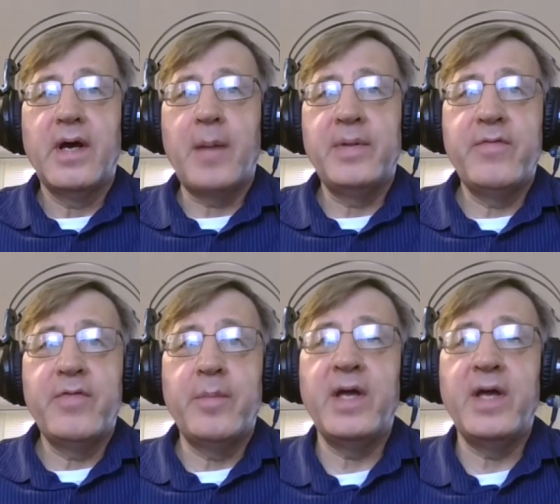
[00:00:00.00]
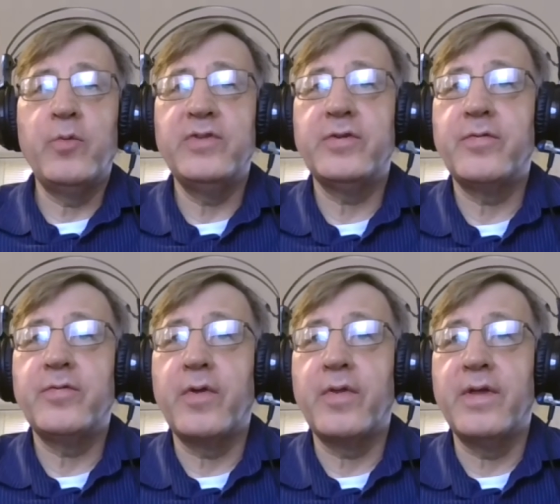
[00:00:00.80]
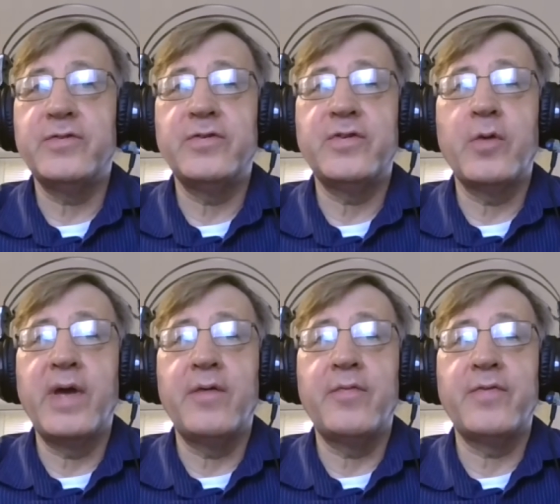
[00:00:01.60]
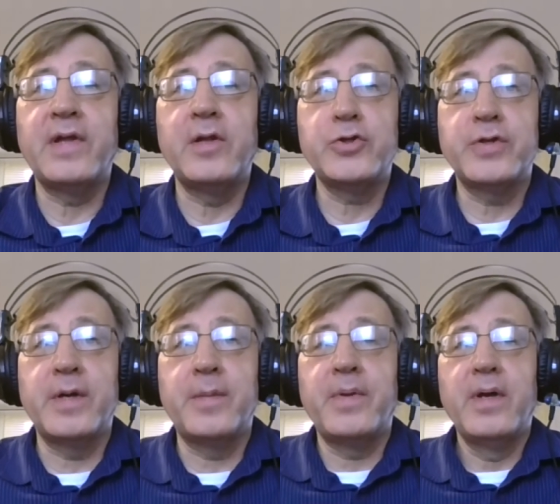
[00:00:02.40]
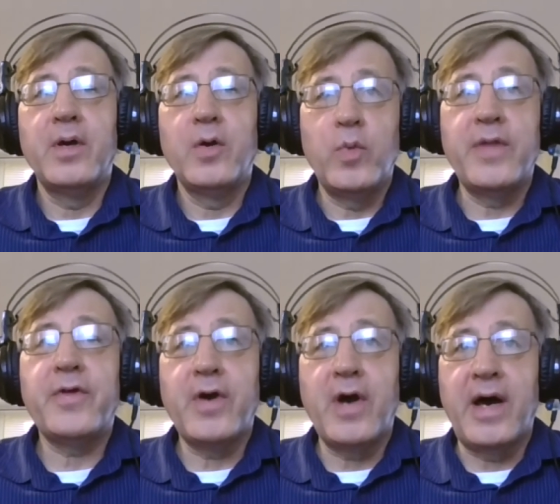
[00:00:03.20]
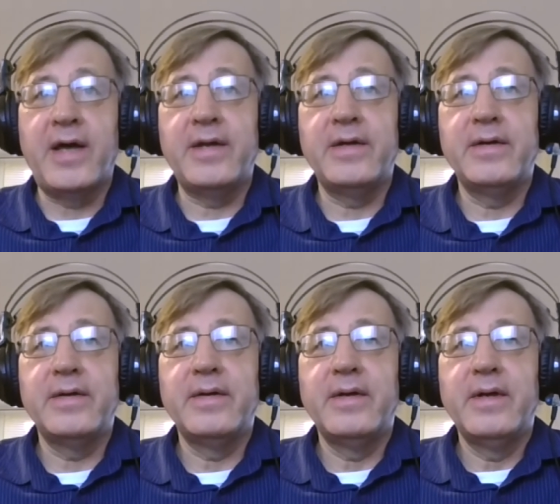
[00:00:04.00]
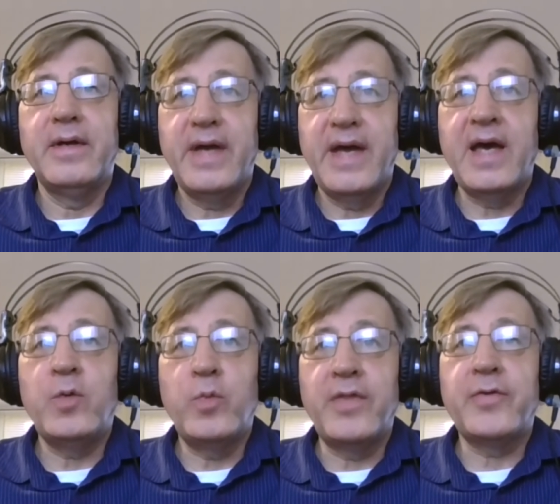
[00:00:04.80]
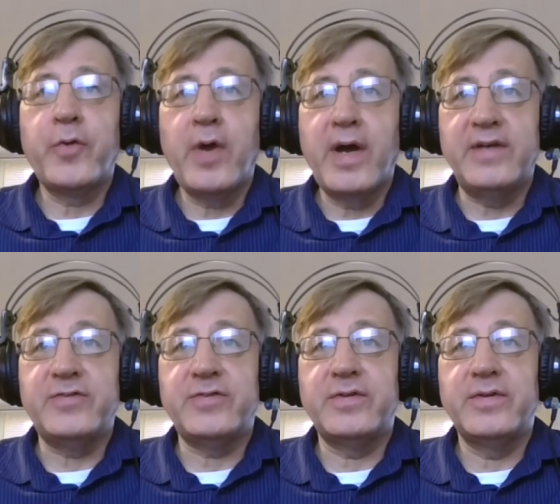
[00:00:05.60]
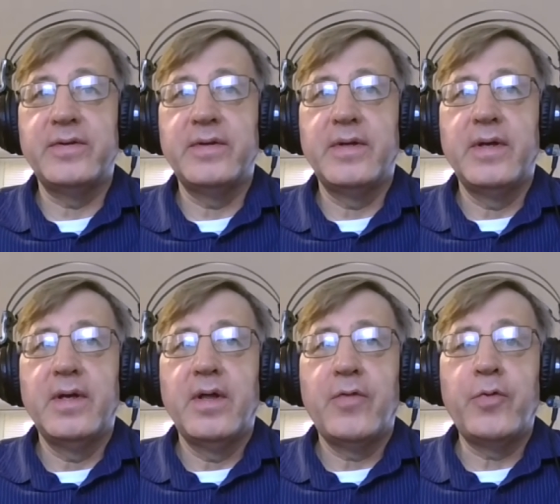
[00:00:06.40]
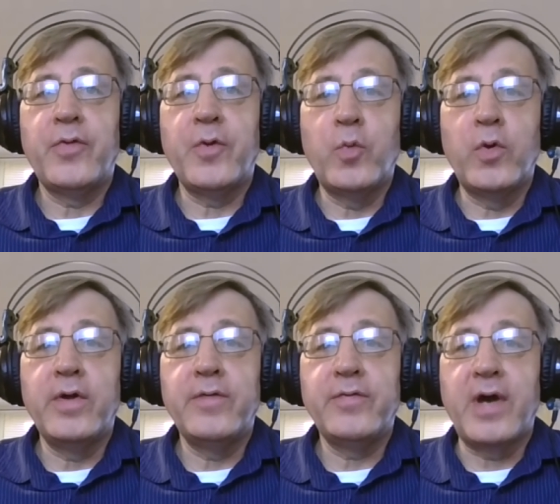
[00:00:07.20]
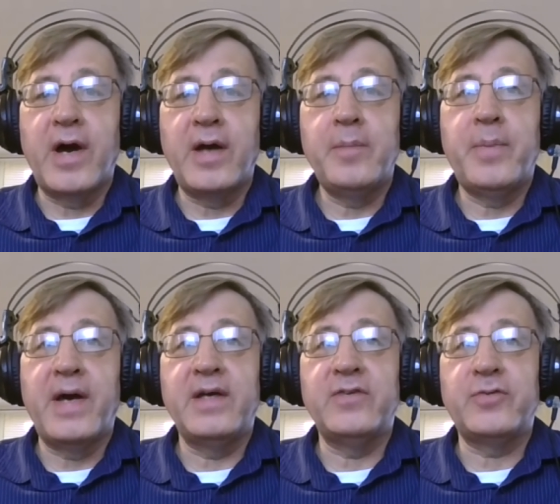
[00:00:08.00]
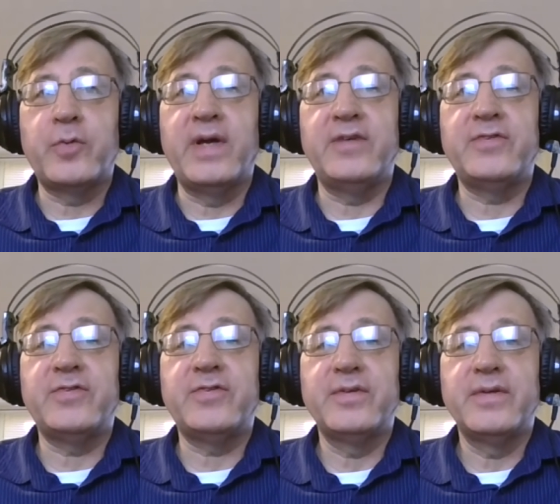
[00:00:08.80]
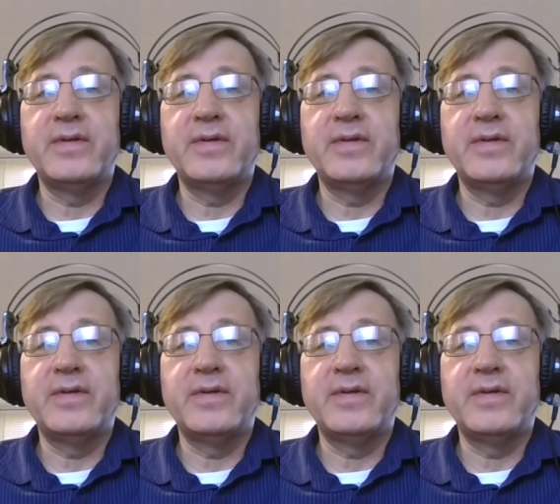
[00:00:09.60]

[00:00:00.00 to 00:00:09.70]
I believe the main reason for this is that we have fellowship with God and with Christ through the word of God by his grace.